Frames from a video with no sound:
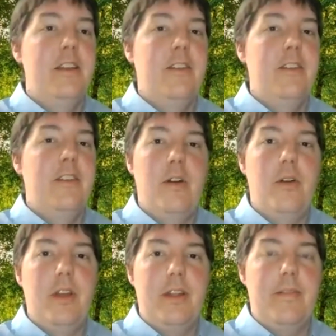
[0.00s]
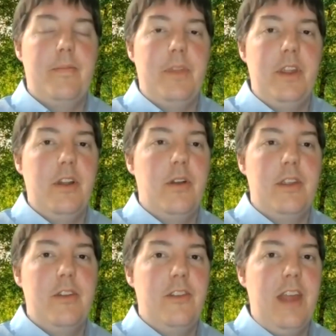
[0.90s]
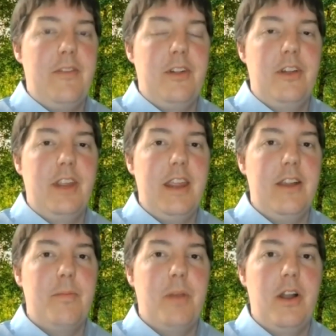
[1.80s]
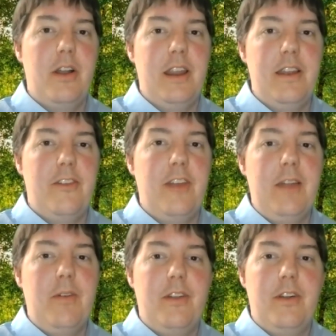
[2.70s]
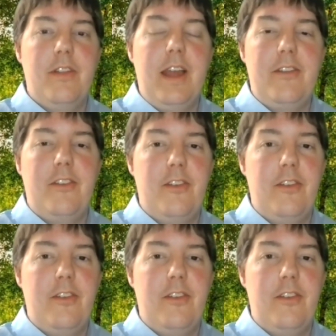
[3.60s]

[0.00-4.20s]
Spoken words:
So, you just have to look at your park and decide whether that's